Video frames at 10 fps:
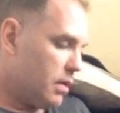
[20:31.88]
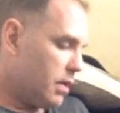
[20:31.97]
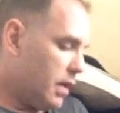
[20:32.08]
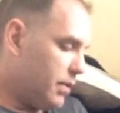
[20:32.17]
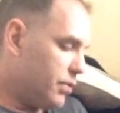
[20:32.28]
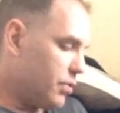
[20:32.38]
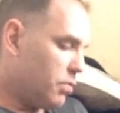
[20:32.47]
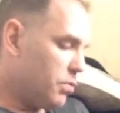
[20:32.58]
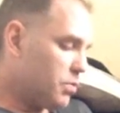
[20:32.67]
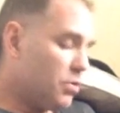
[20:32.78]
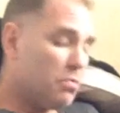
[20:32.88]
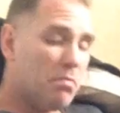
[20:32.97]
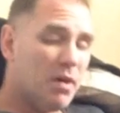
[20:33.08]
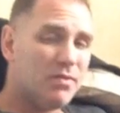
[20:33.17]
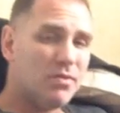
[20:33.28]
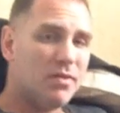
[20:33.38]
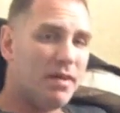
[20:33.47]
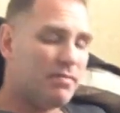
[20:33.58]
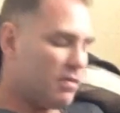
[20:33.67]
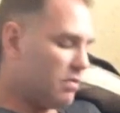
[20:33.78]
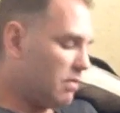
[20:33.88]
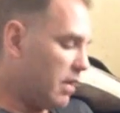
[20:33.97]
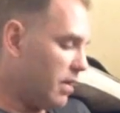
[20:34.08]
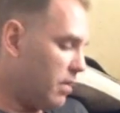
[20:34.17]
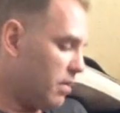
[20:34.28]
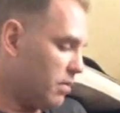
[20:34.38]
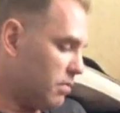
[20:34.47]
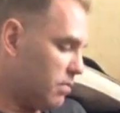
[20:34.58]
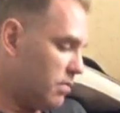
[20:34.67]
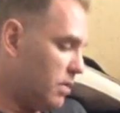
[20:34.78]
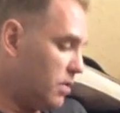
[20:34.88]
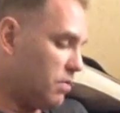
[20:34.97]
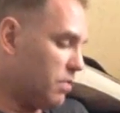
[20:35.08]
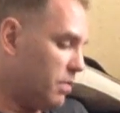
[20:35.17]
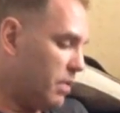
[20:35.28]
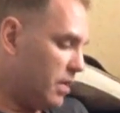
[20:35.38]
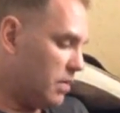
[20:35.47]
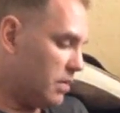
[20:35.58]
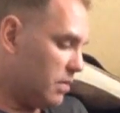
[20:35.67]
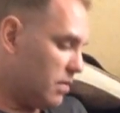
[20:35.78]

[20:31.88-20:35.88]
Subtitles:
God, there's almost no muscle left on his leg here, in just 3 weeks.